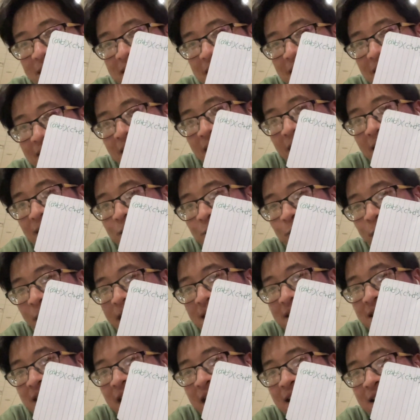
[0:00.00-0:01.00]
like on the right
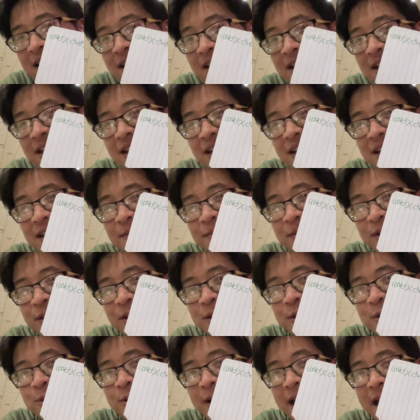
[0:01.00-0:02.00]
side,
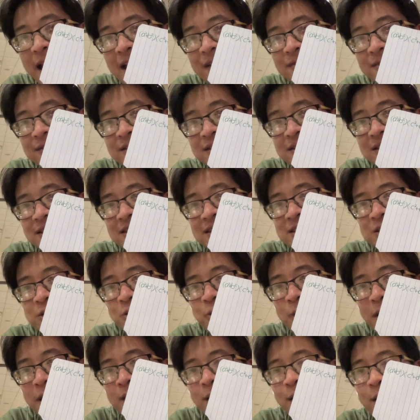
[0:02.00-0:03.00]
you have the
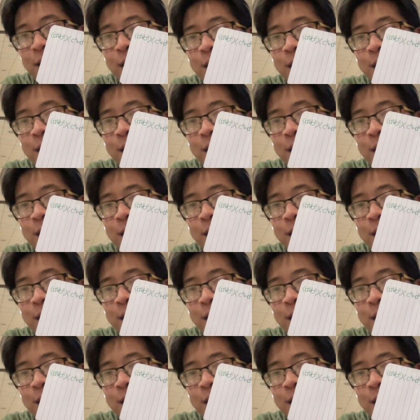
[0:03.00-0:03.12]
sum